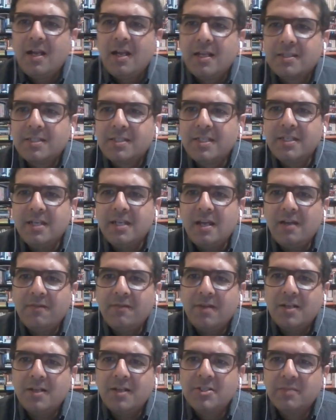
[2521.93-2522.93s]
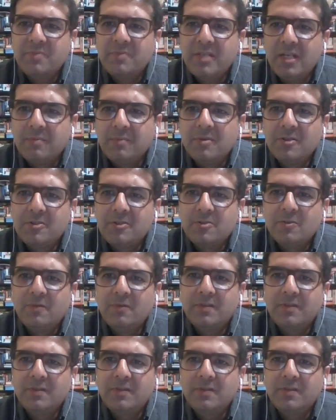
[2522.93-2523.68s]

Hasina Wajid be able to